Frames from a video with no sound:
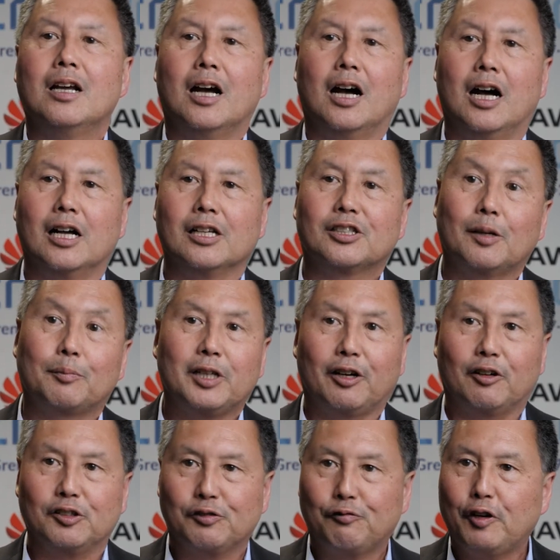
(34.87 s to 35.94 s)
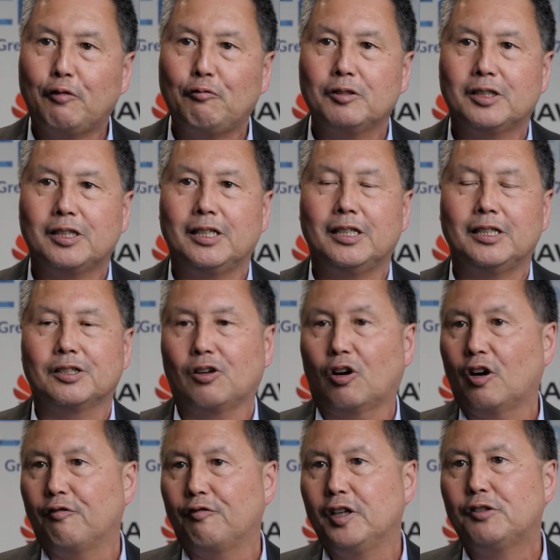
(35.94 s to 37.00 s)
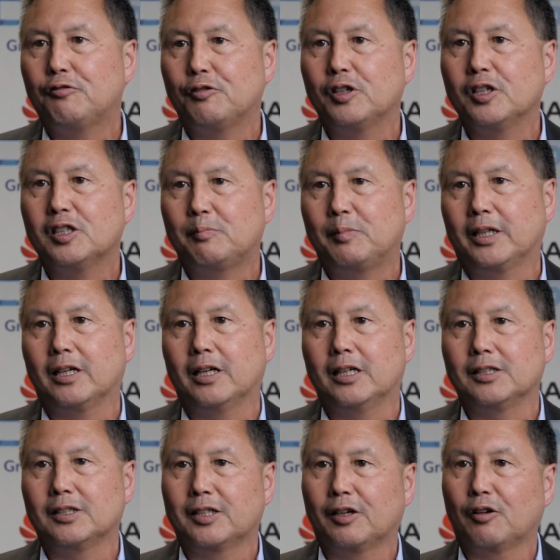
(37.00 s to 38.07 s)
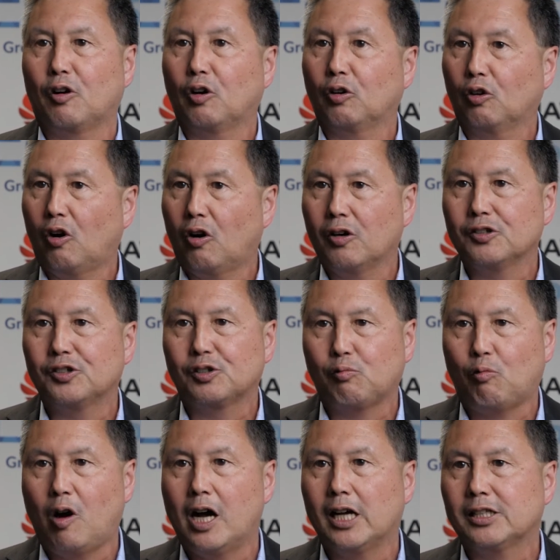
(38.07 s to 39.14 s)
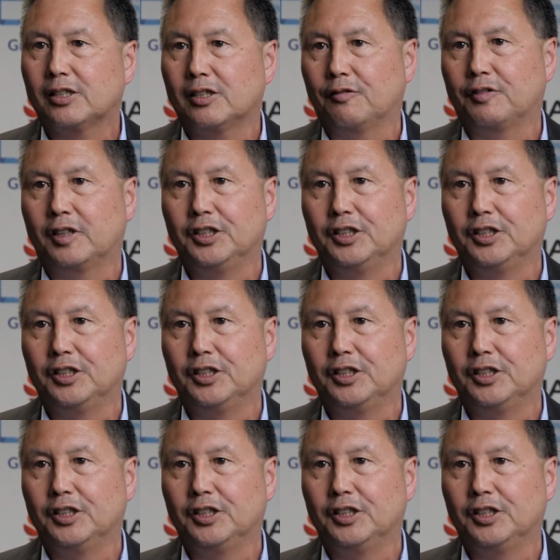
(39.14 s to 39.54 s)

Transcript: Sub-terahertz frequencies are of interest because there are large swaths of